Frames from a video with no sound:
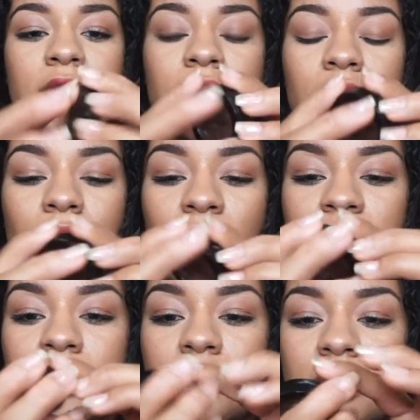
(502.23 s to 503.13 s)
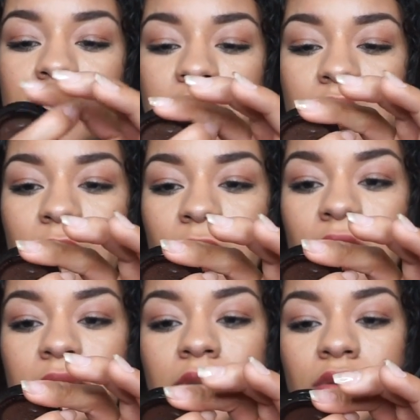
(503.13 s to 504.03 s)
So I used this in a
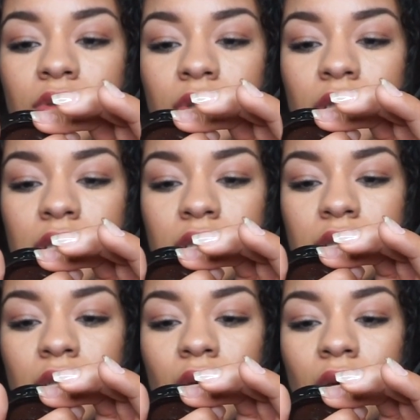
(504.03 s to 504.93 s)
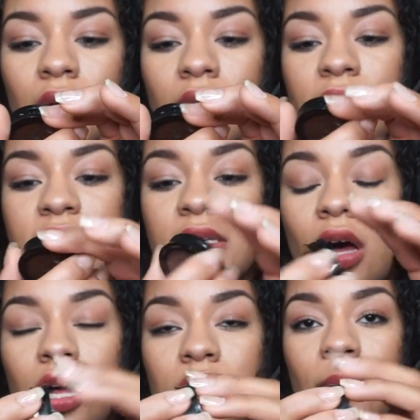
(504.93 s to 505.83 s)
makeup tutorial it's
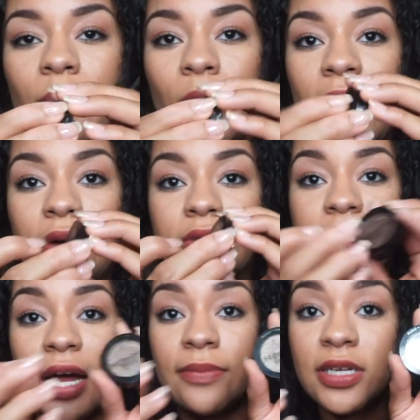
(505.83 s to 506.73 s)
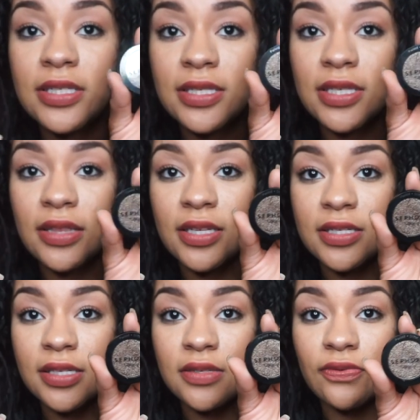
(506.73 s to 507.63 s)
called Brown Diamonds.
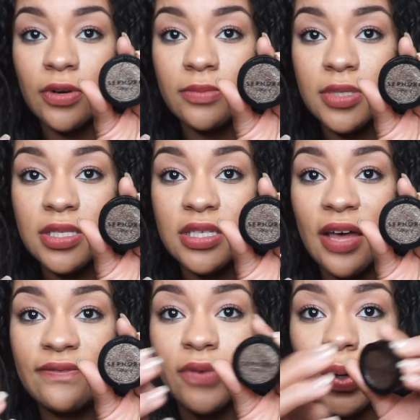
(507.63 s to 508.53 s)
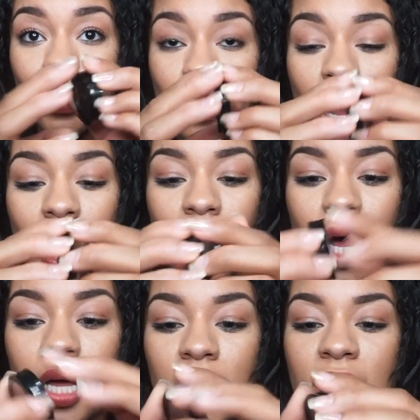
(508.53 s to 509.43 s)
This is from
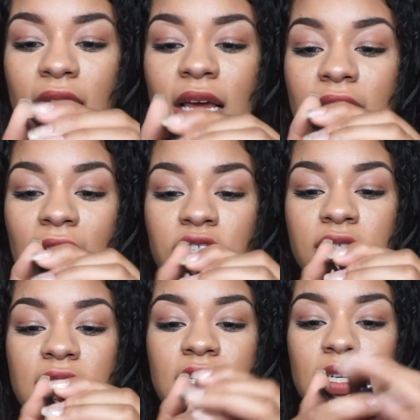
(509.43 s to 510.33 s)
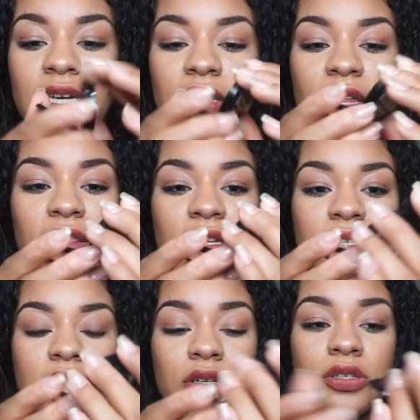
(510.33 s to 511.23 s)
Sephora. And I just think that
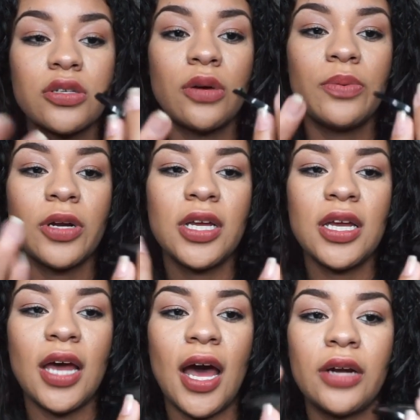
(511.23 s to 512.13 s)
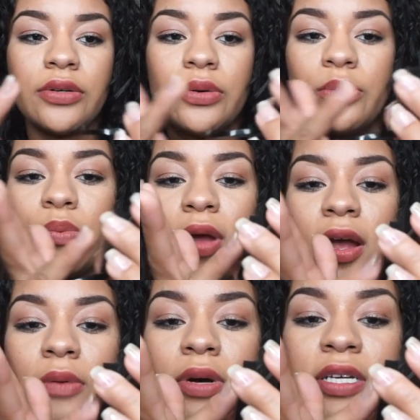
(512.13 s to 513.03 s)
these are so pretty. I don't know
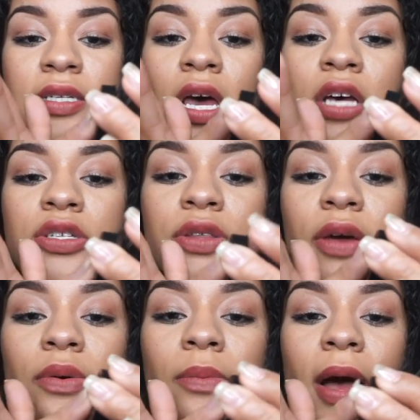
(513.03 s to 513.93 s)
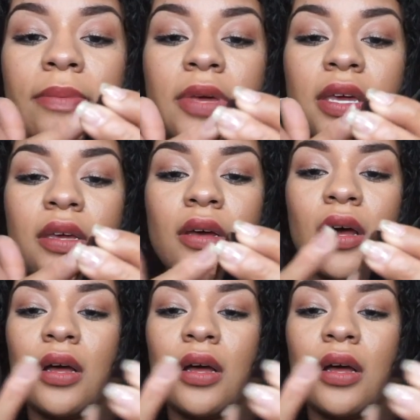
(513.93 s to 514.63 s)
where I was. So they remind me...